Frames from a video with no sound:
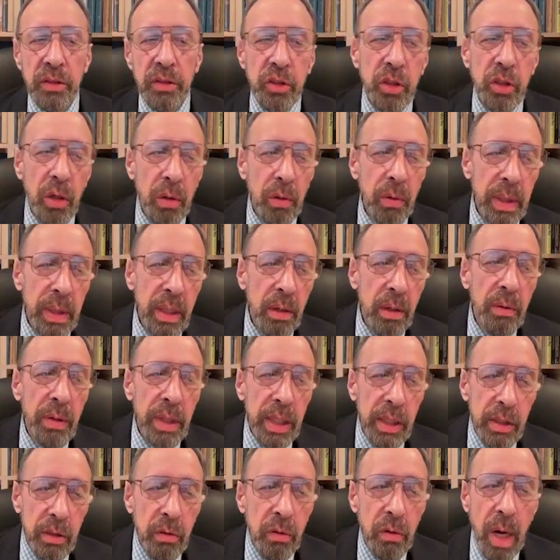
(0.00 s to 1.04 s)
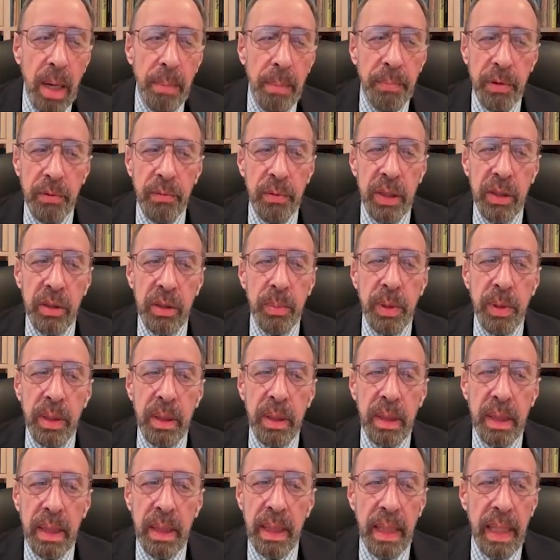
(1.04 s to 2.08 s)
so, he grew up in
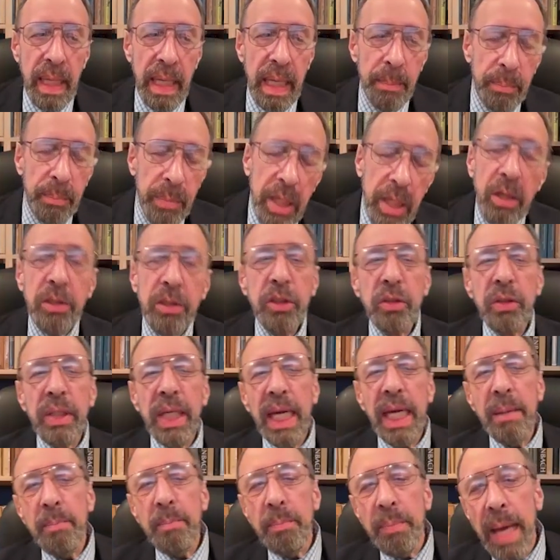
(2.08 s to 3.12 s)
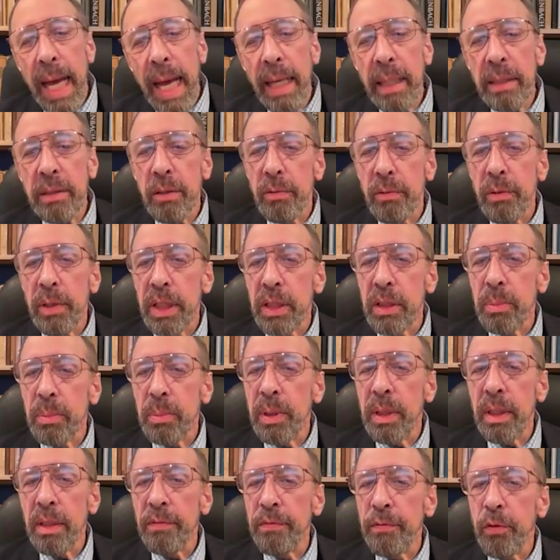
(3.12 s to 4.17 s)
Richmond, but he also came back to
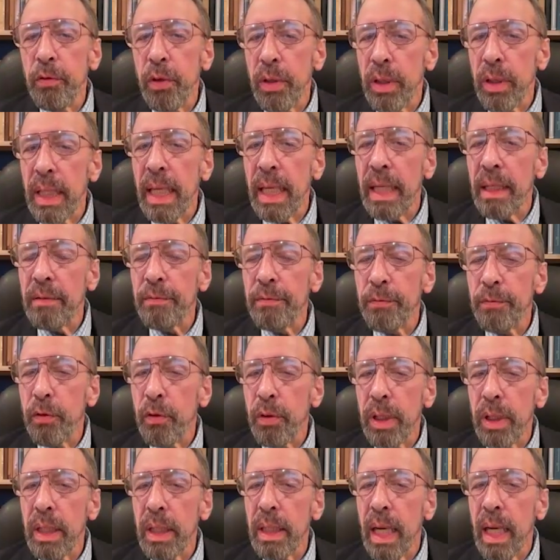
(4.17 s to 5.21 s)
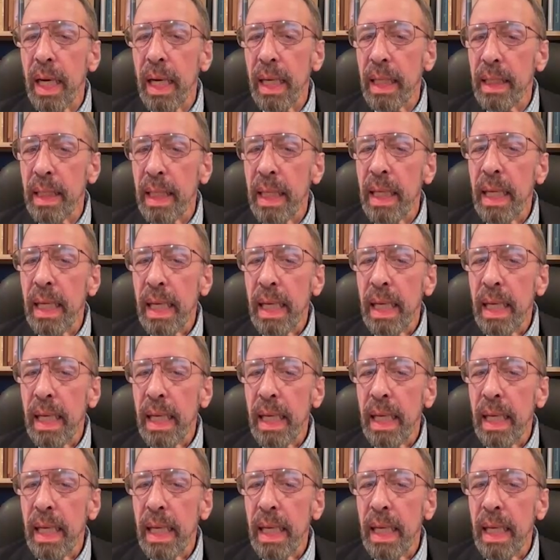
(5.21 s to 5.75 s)
Richmond in 48 and 49.